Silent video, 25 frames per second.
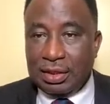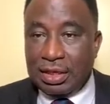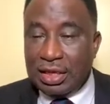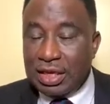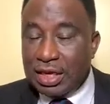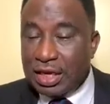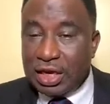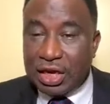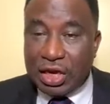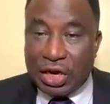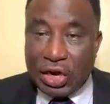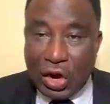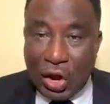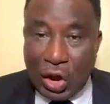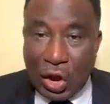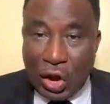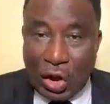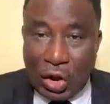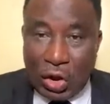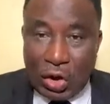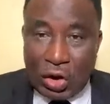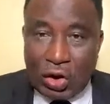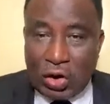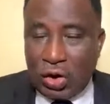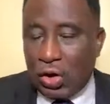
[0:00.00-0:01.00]

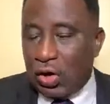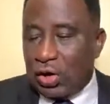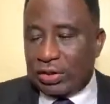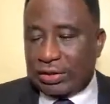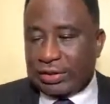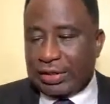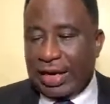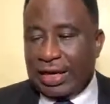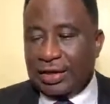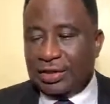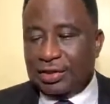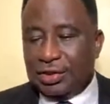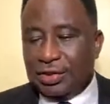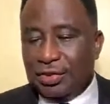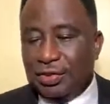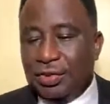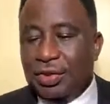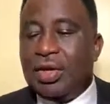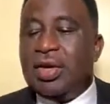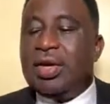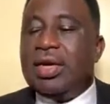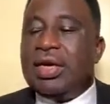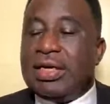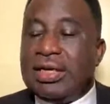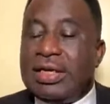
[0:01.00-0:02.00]
Ignore all sideshow.
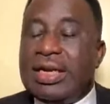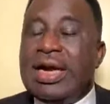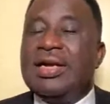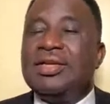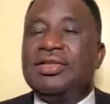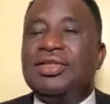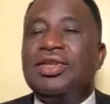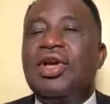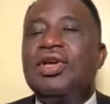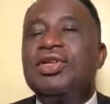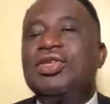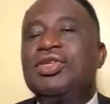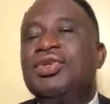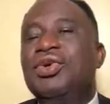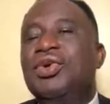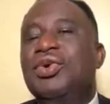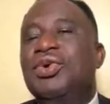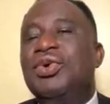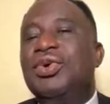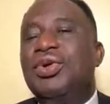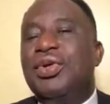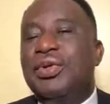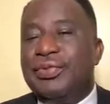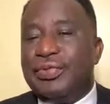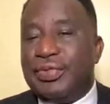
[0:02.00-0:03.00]
There is
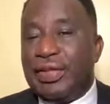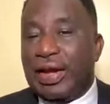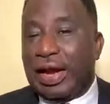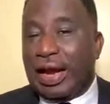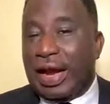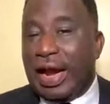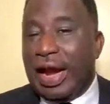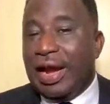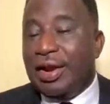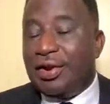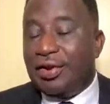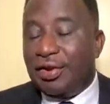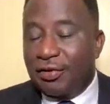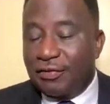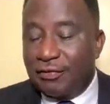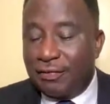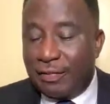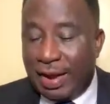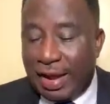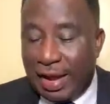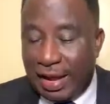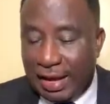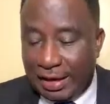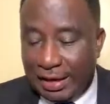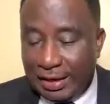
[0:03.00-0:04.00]
also the kind of
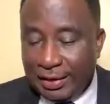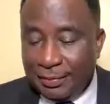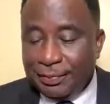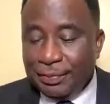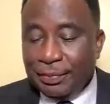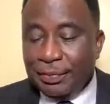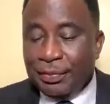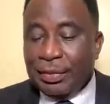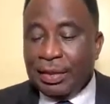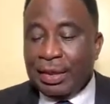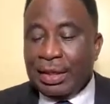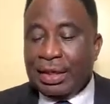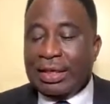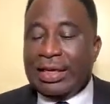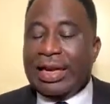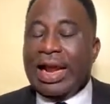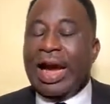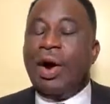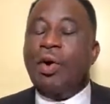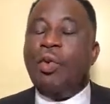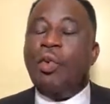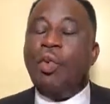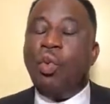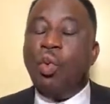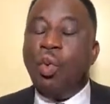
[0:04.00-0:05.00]
mind
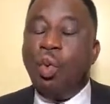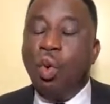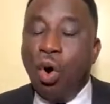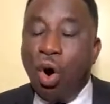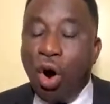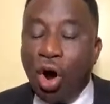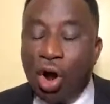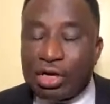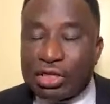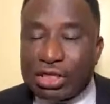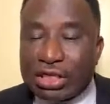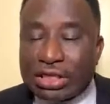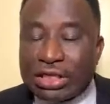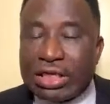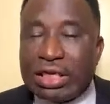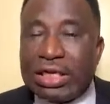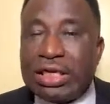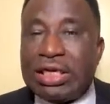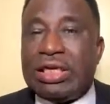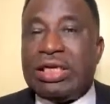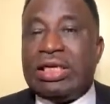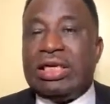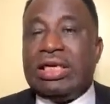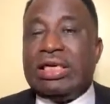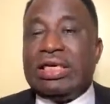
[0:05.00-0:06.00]
that watch
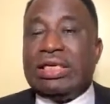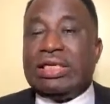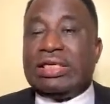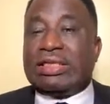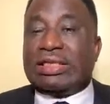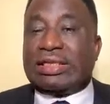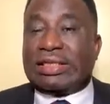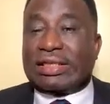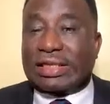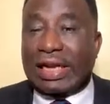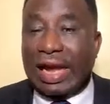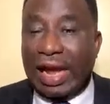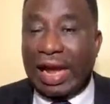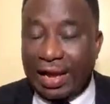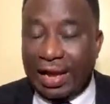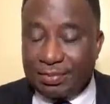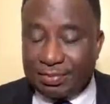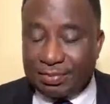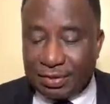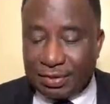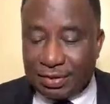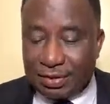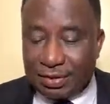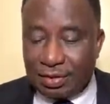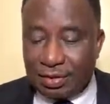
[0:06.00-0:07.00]
its
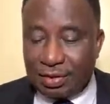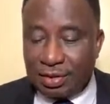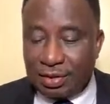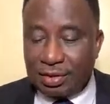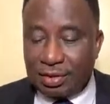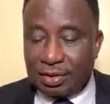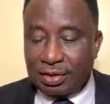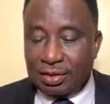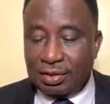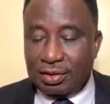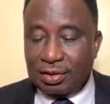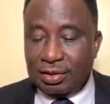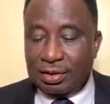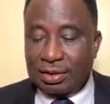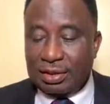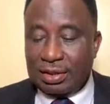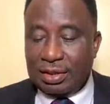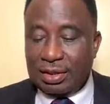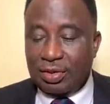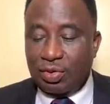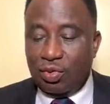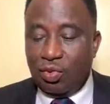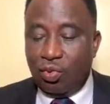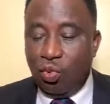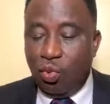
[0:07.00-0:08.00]
steps.
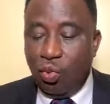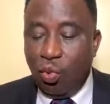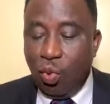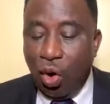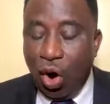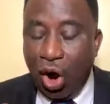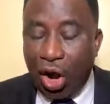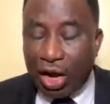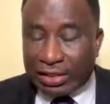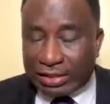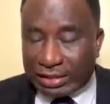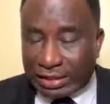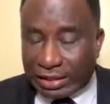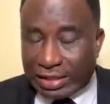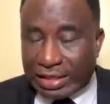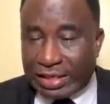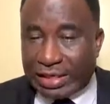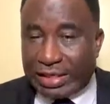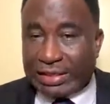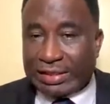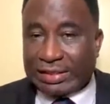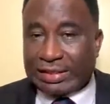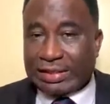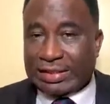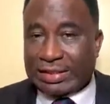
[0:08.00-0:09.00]
Watch
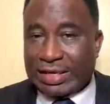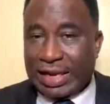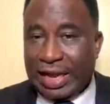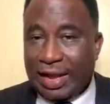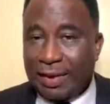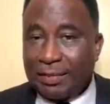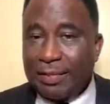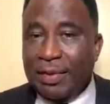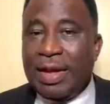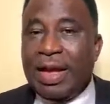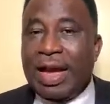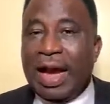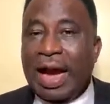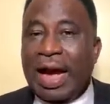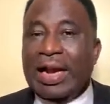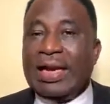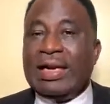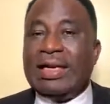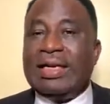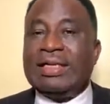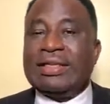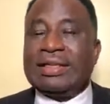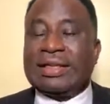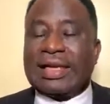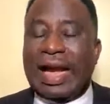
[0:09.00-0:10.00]
its step.
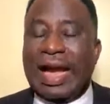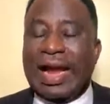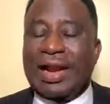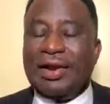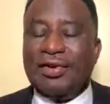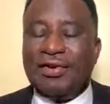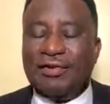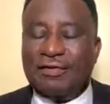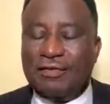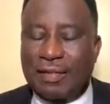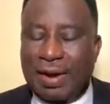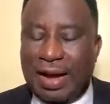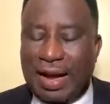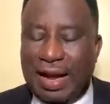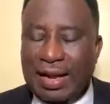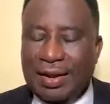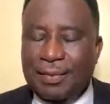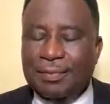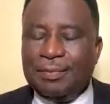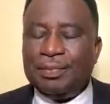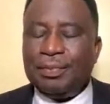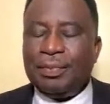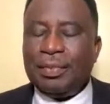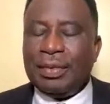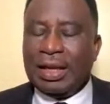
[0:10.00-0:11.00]
And this kind of
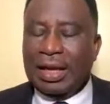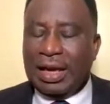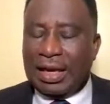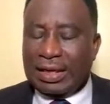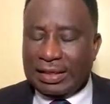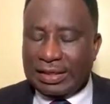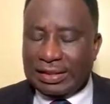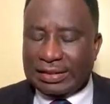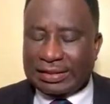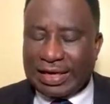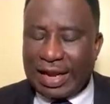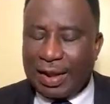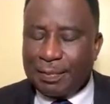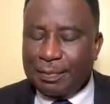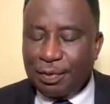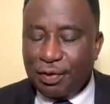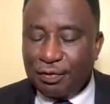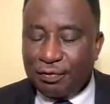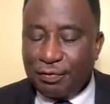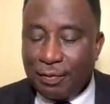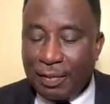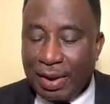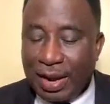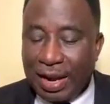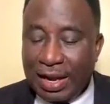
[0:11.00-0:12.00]
mind, and this type
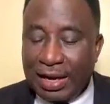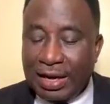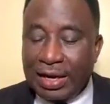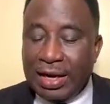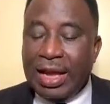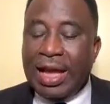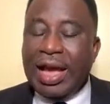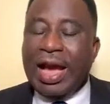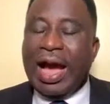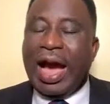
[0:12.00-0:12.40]
of mind,